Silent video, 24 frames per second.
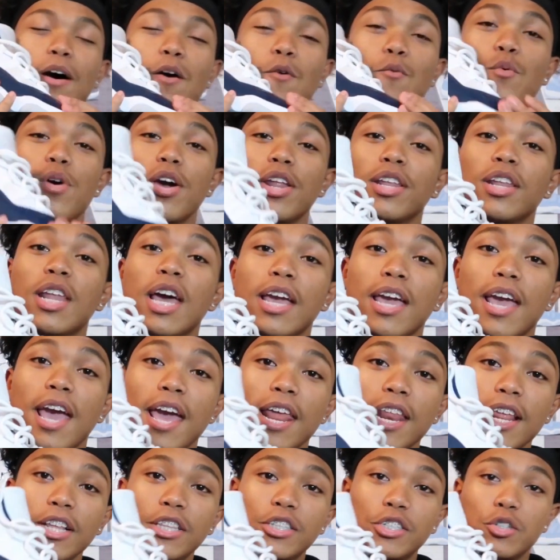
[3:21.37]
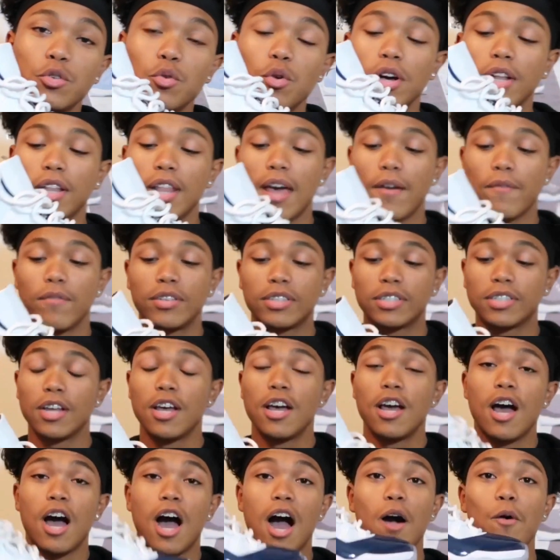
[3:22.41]
my Win Like Eddie two elevens.
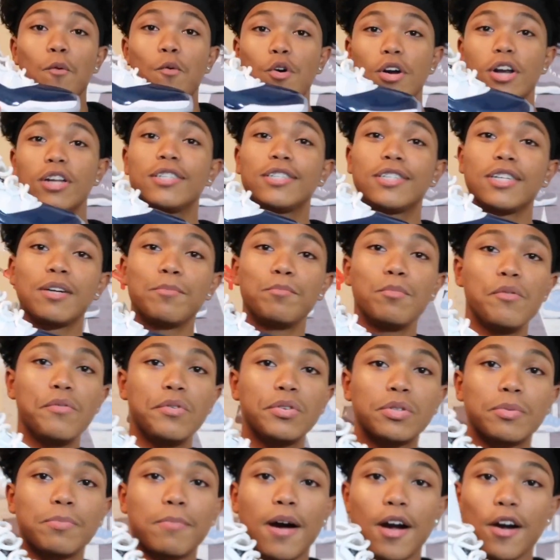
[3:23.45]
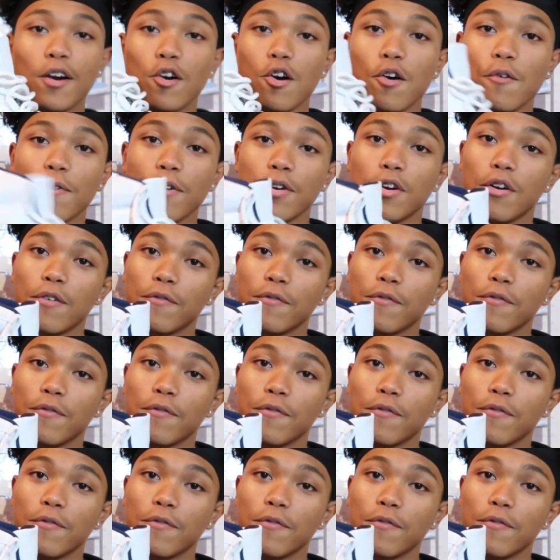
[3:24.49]
I wore these to the movies with my girlfriend